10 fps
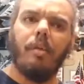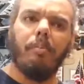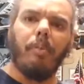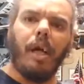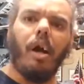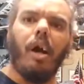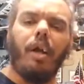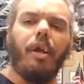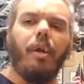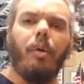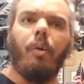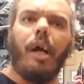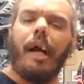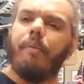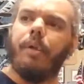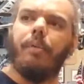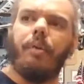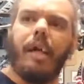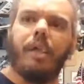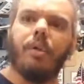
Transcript: my audio after the fact.